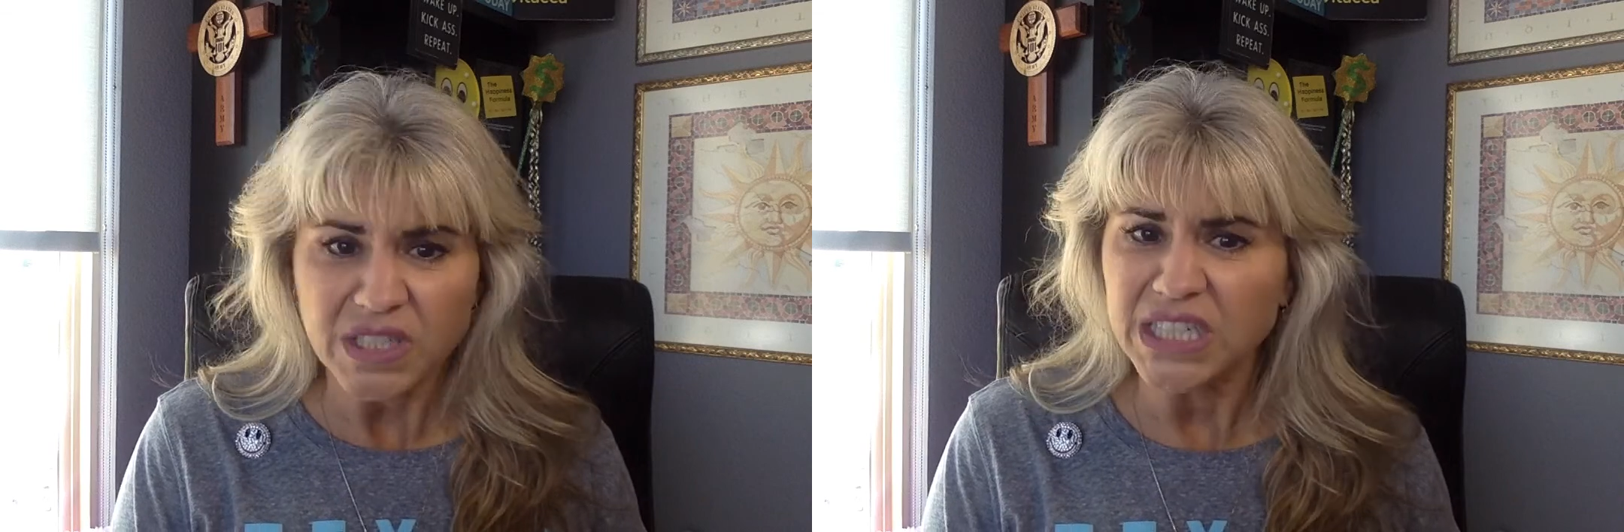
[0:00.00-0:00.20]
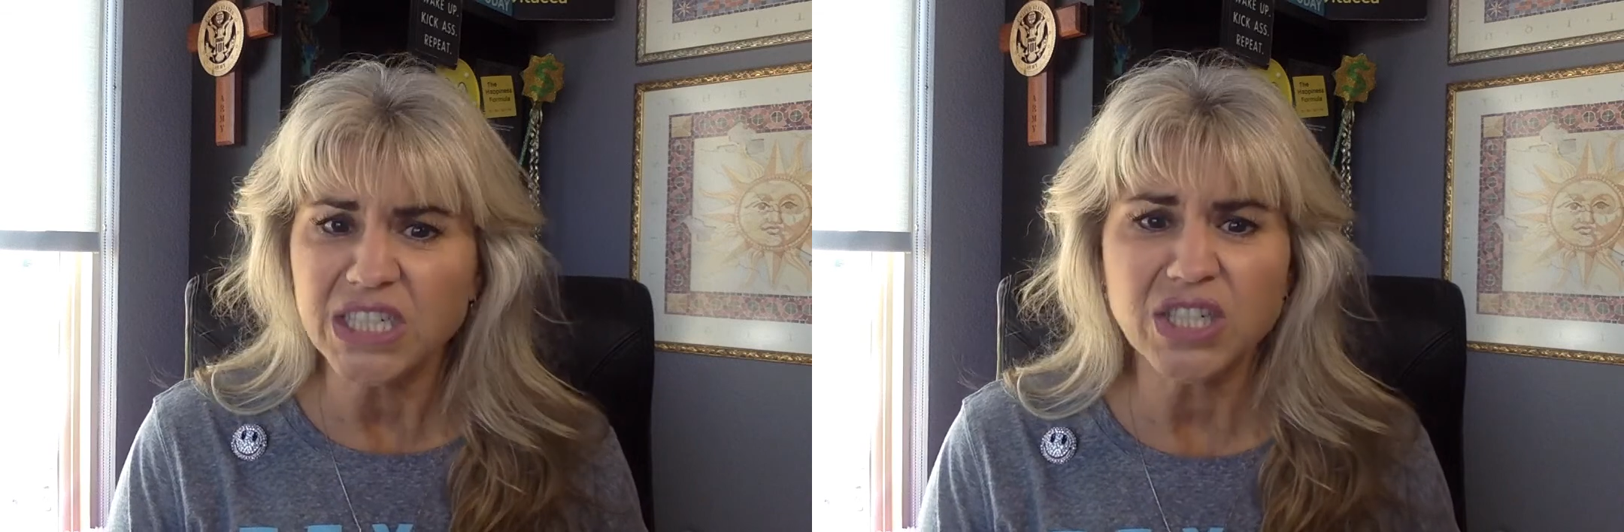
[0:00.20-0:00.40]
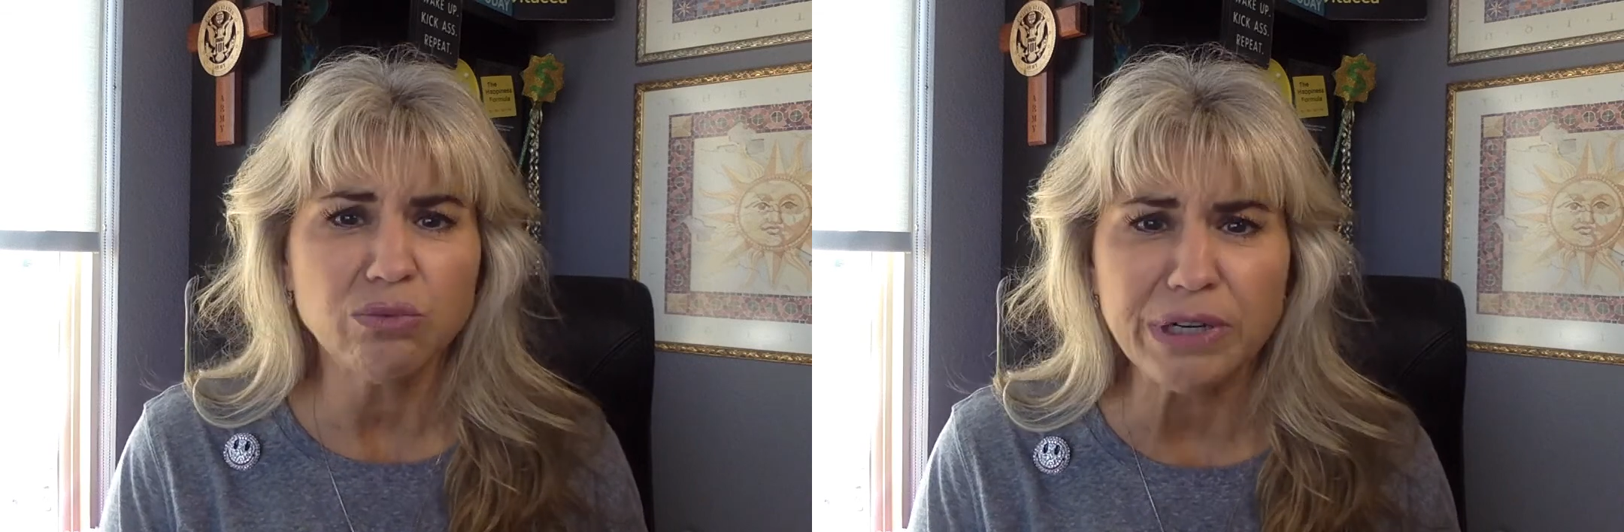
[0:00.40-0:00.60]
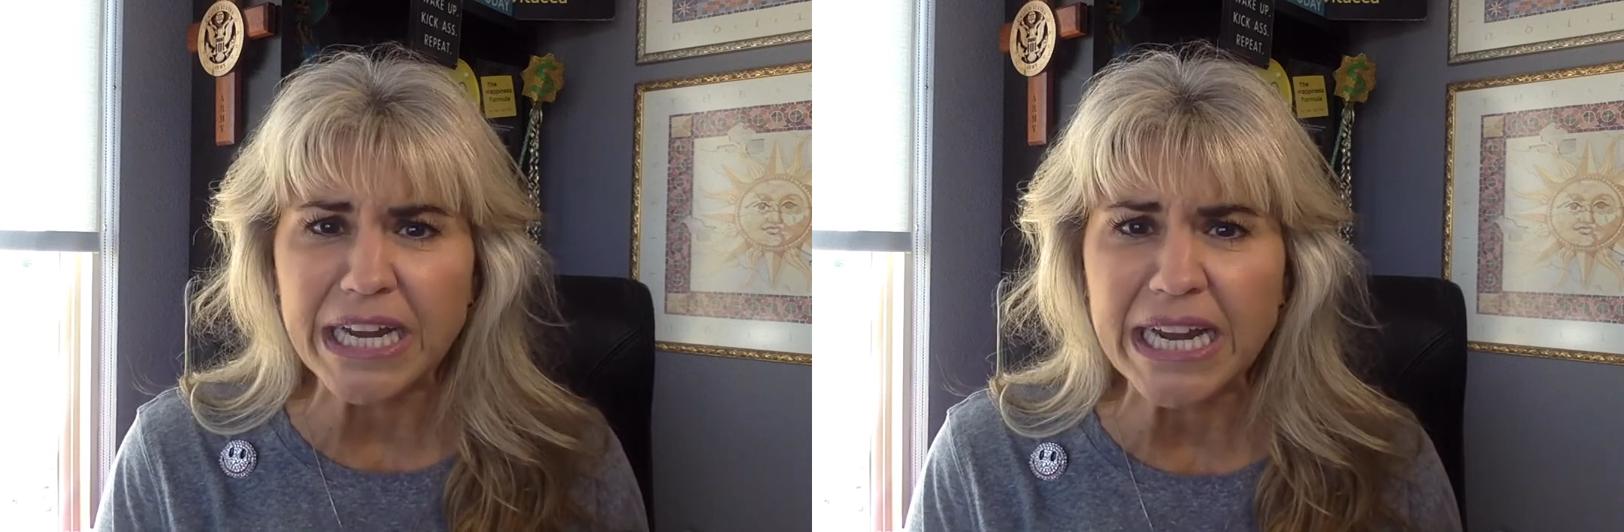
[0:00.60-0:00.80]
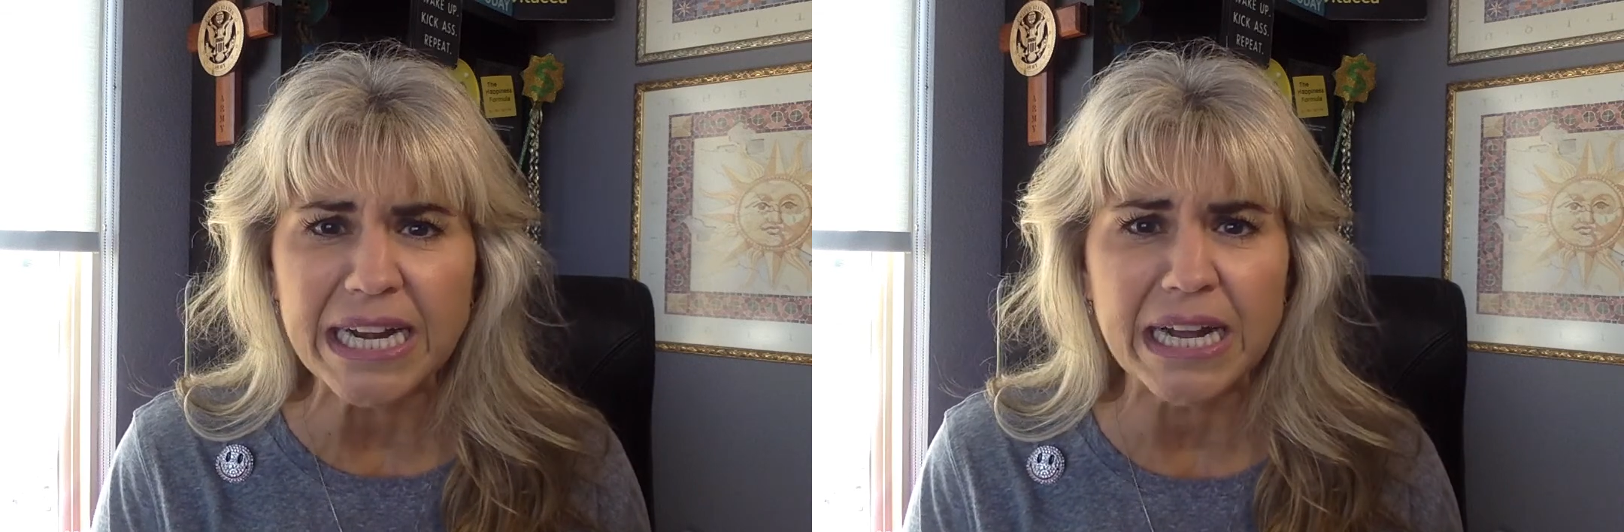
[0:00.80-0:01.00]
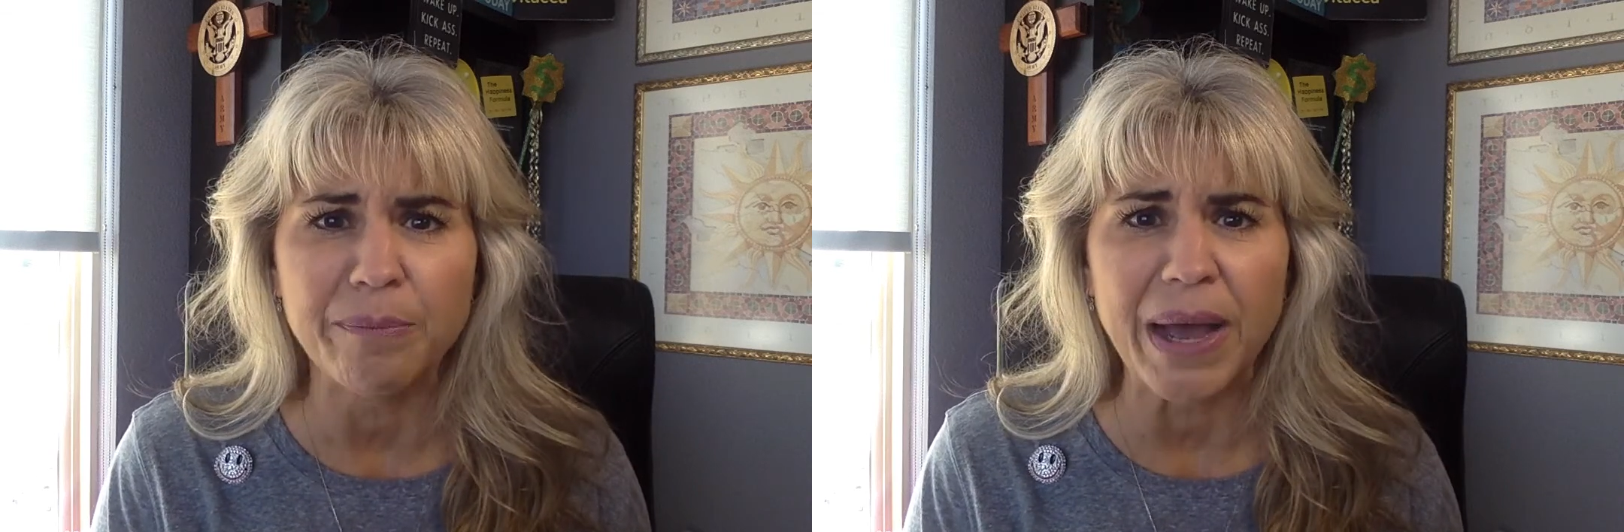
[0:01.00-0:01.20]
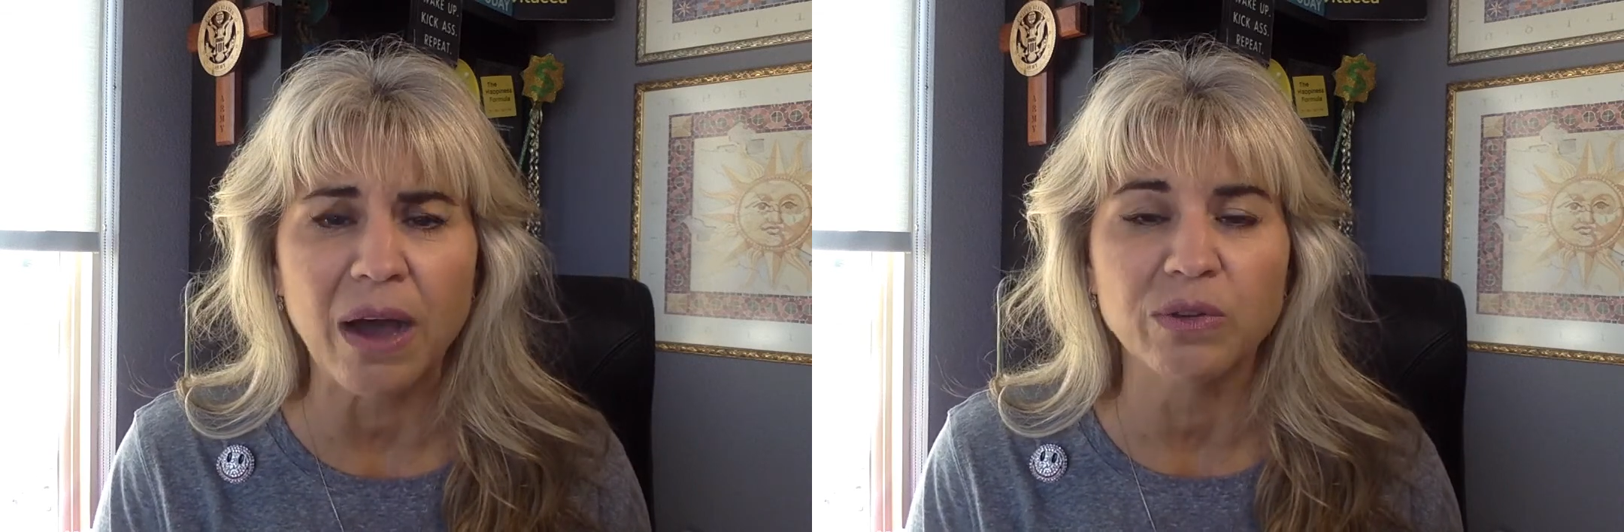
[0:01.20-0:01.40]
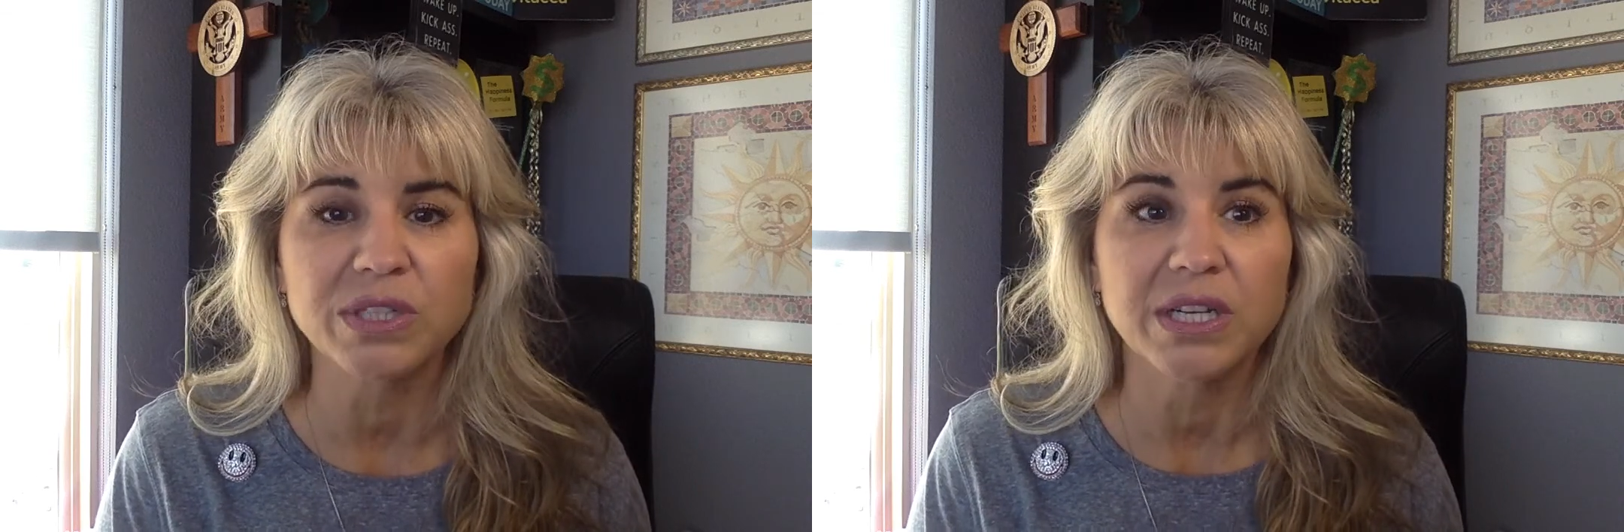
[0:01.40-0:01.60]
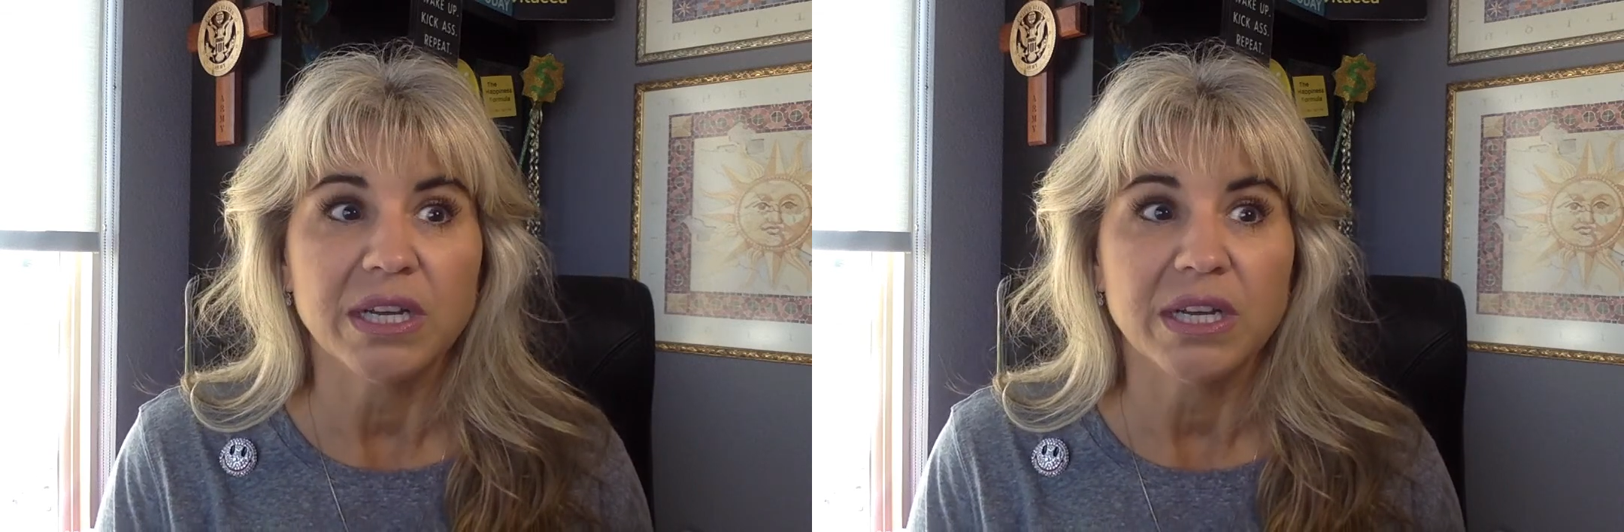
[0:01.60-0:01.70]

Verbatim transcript: is to read about,